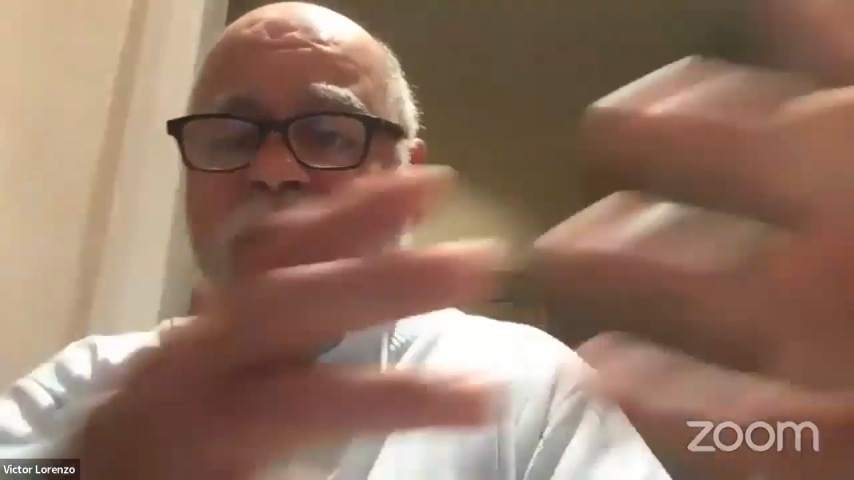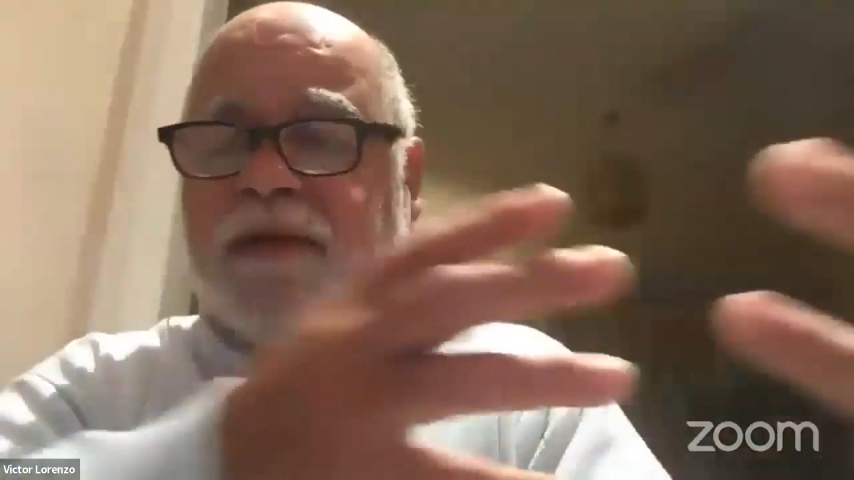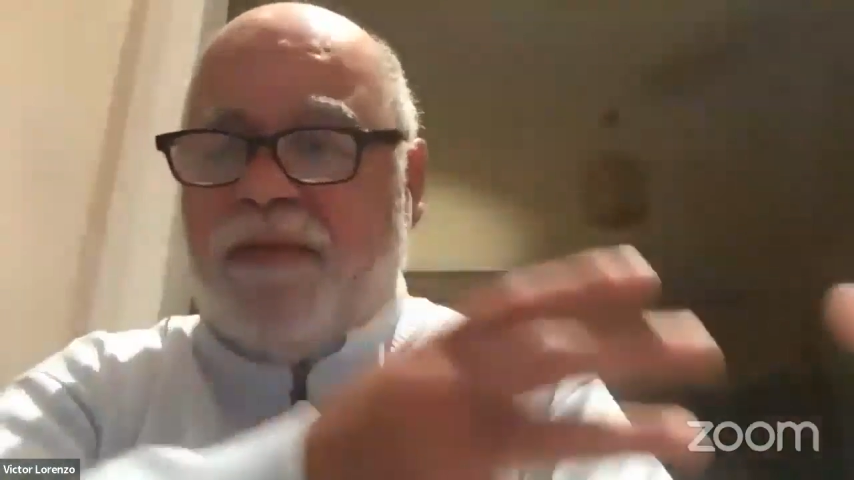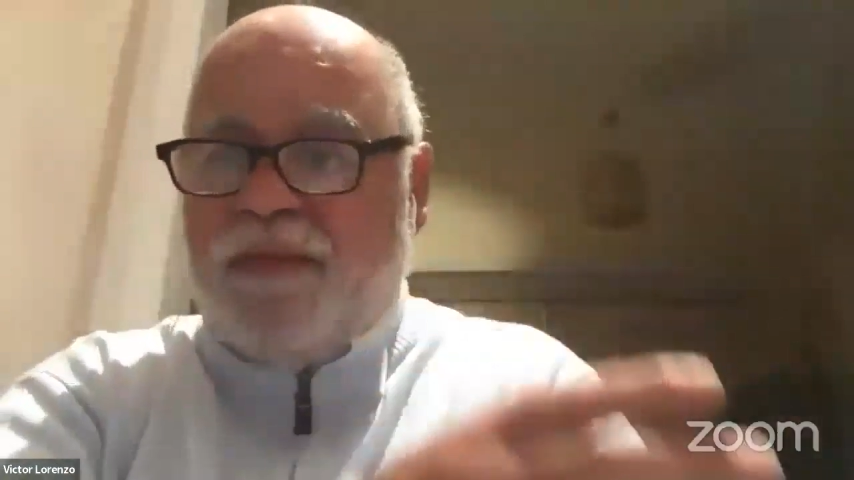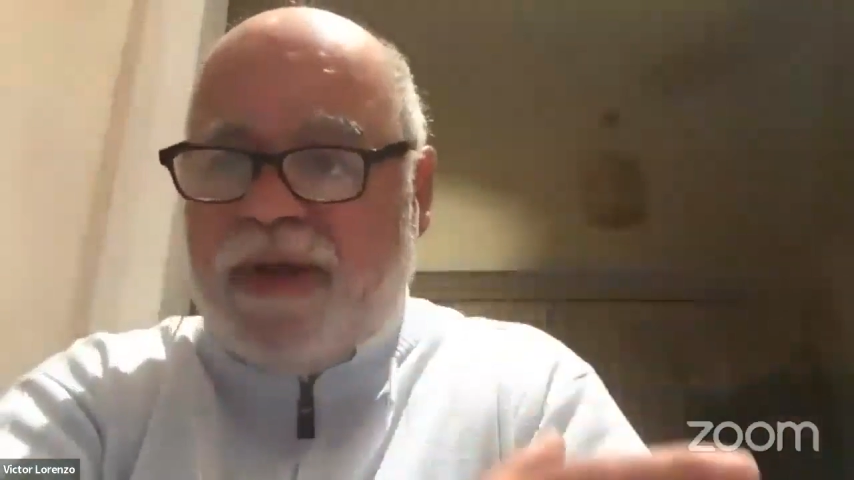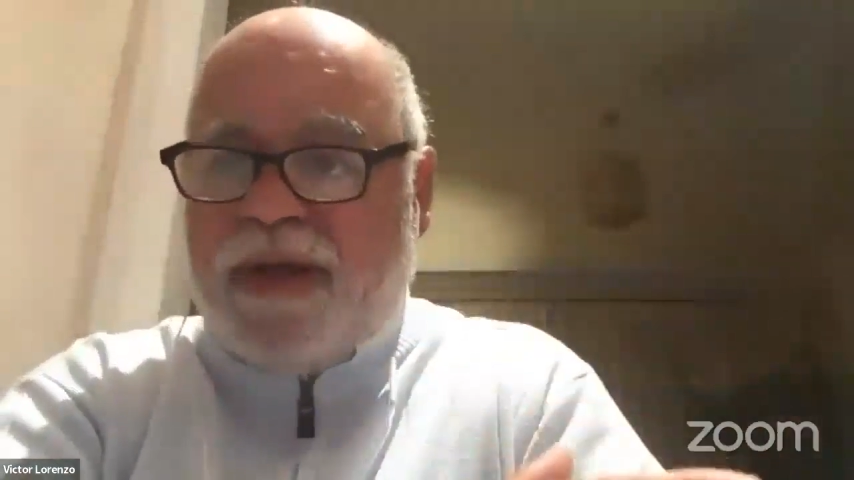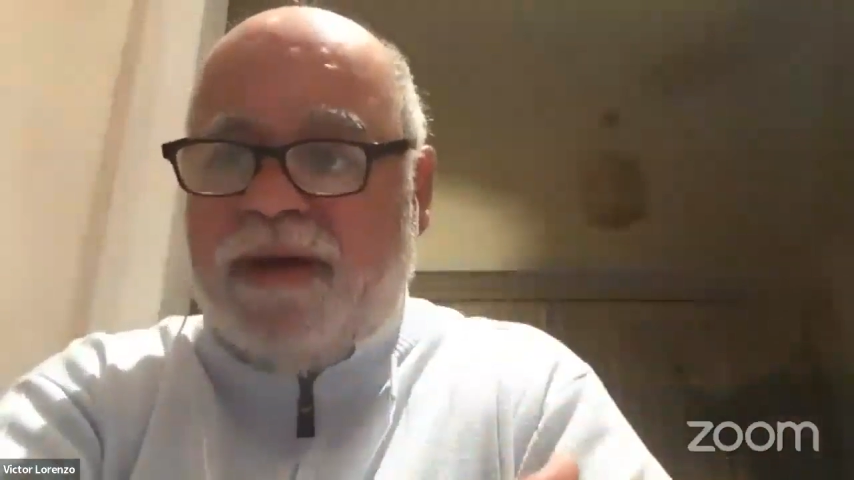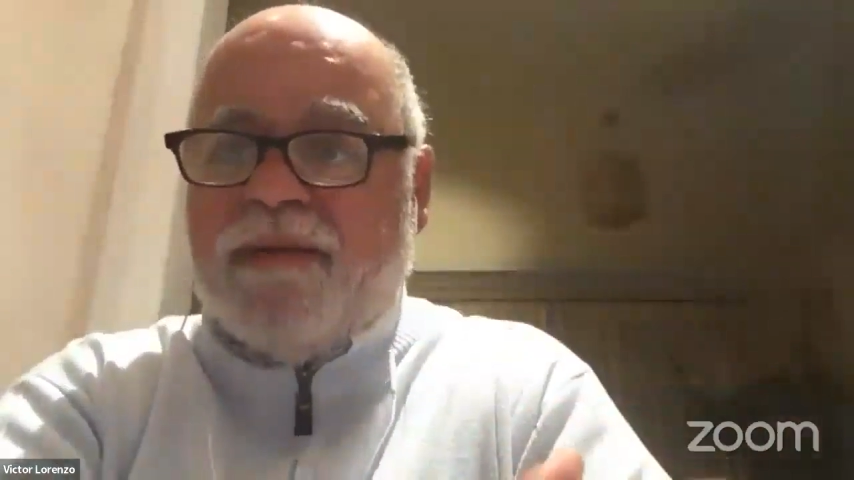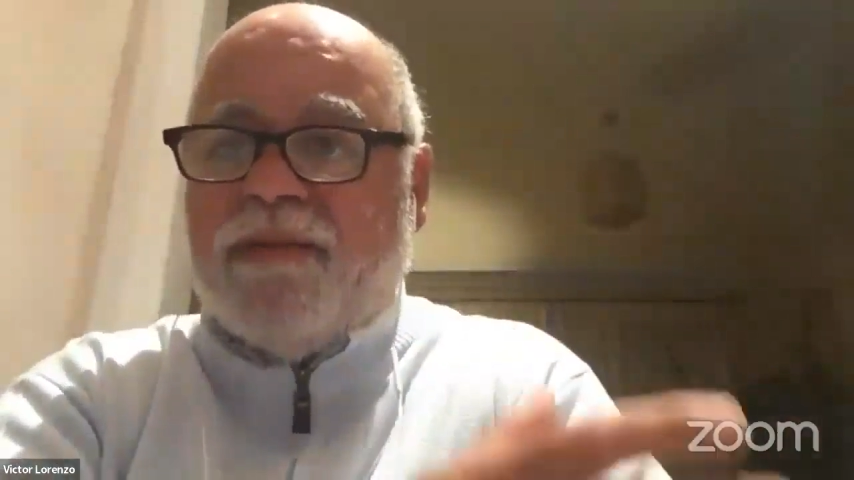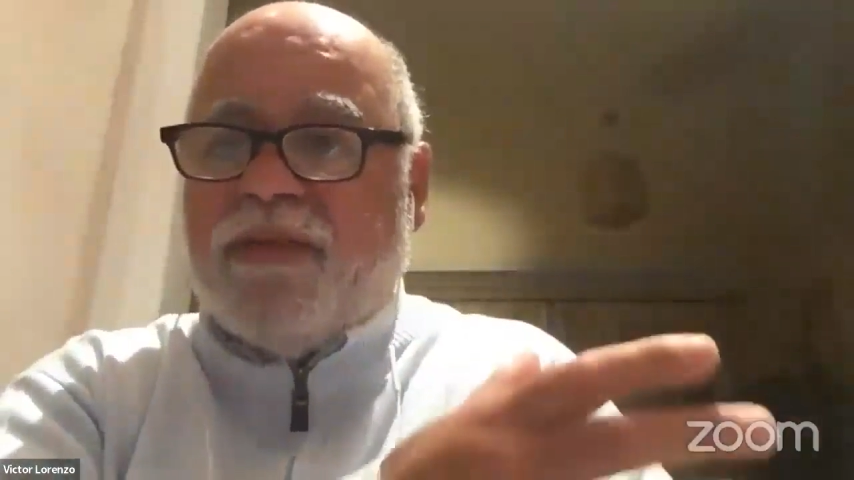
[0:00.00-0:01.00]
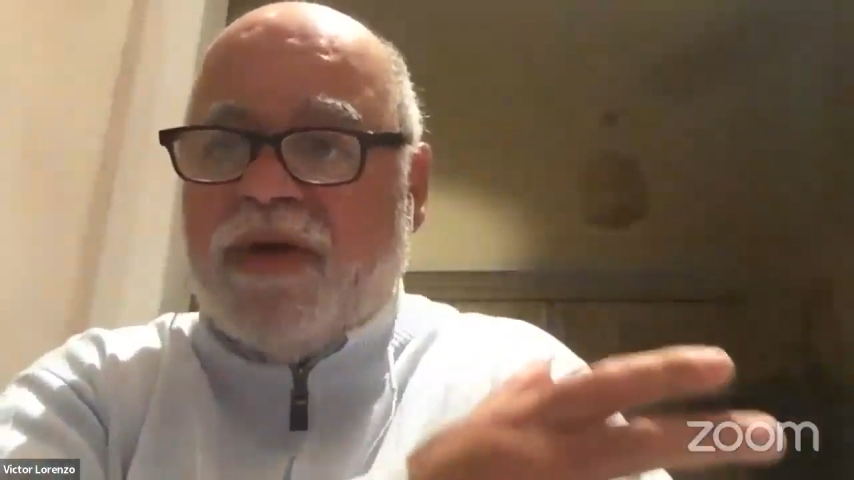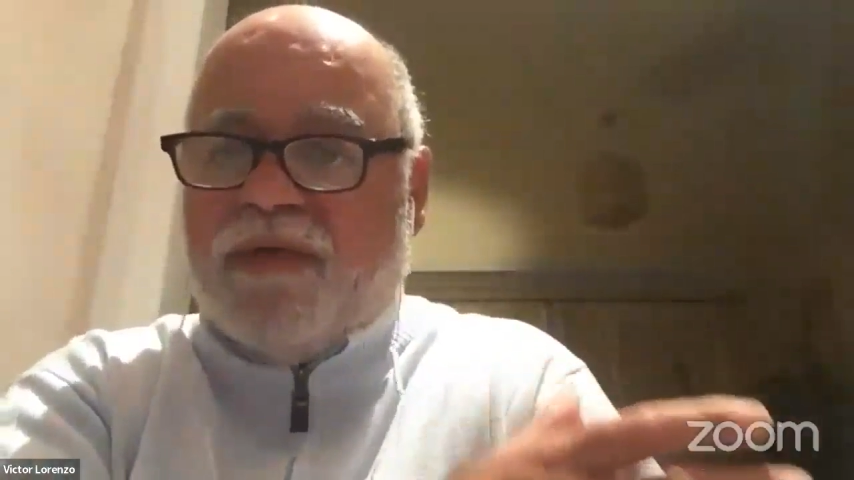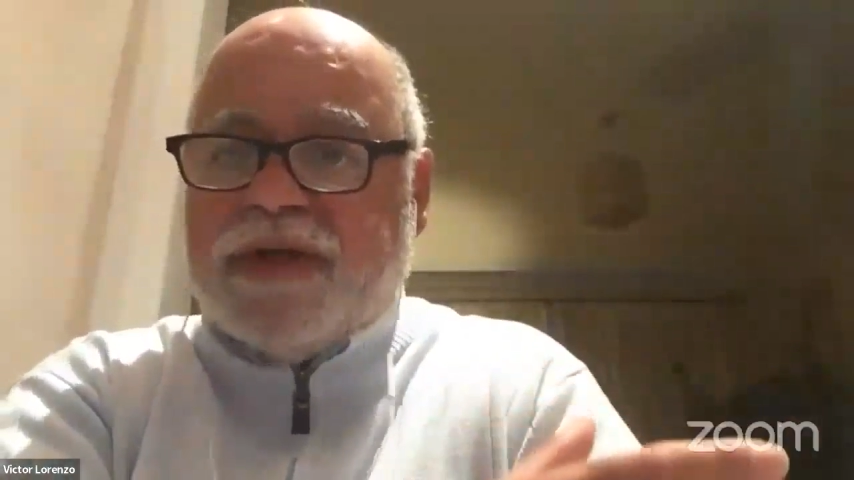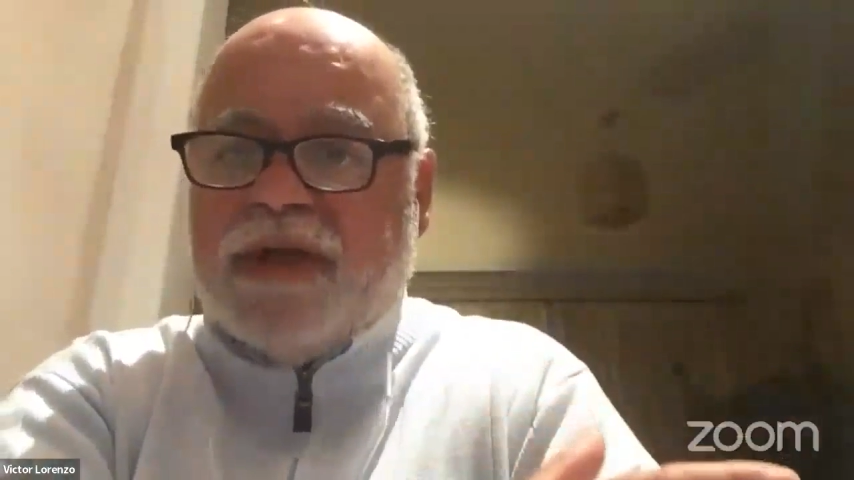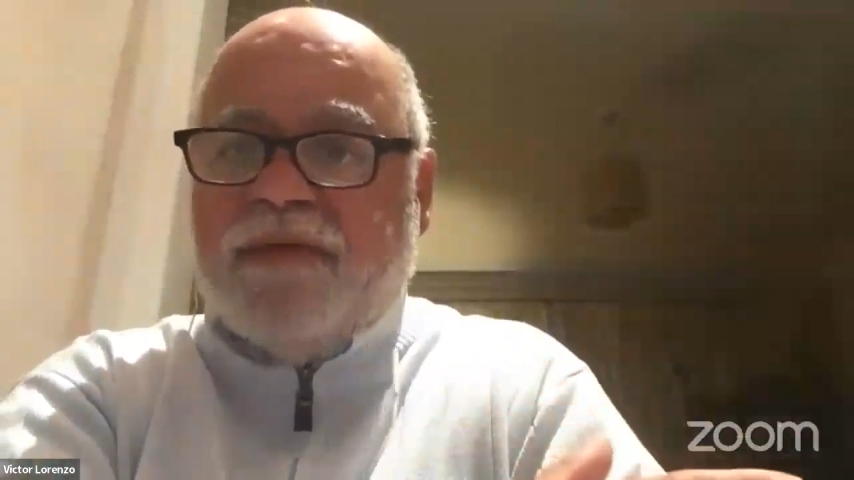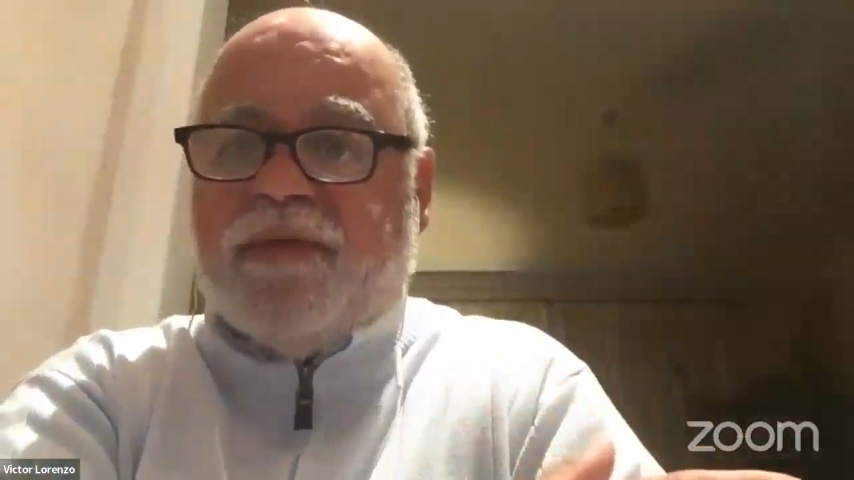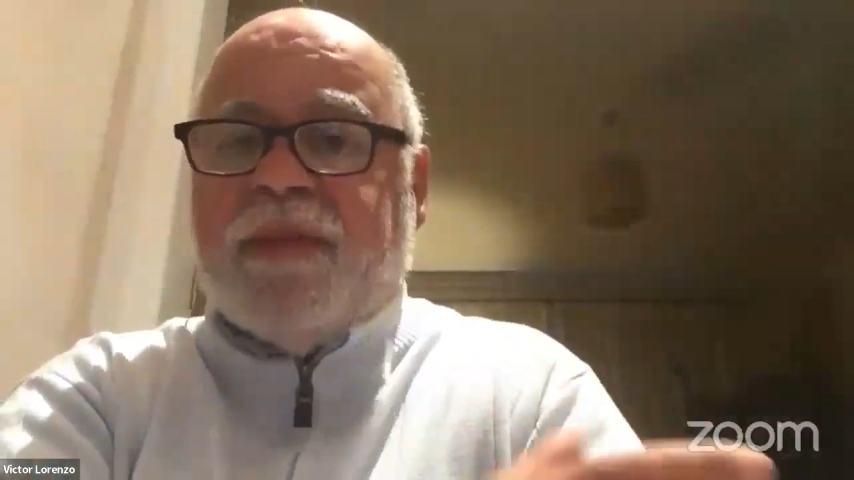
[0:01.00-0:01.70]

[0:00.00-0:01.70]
that we received